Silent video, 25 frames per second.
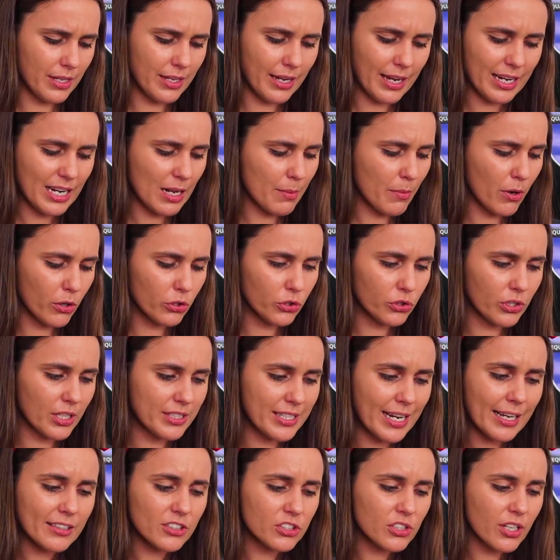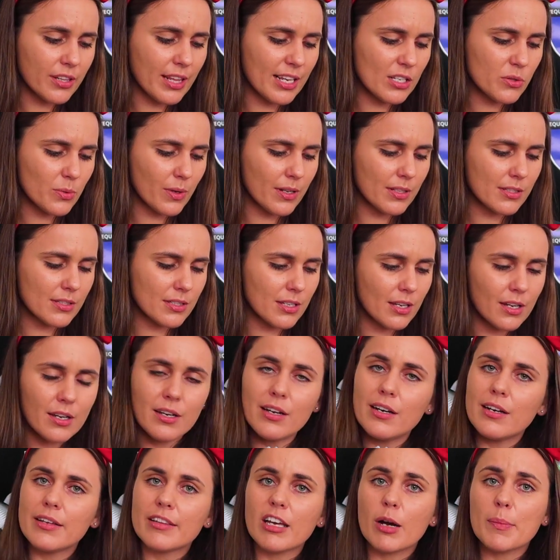think any emotion attached to these ones.
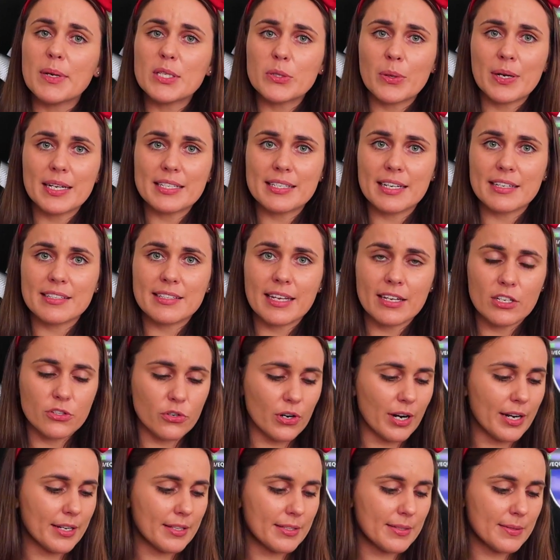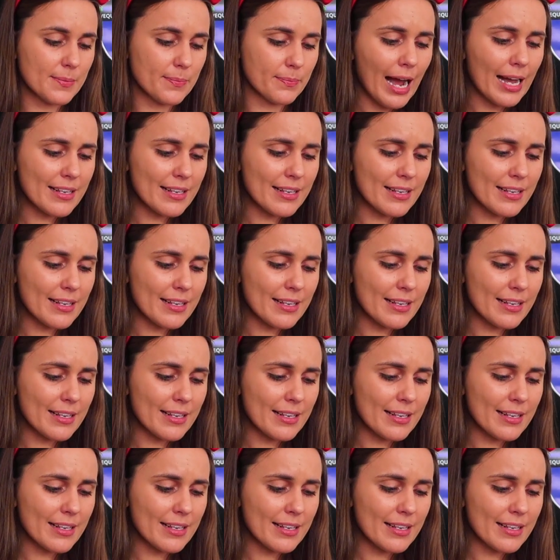They'll be 2016 trades.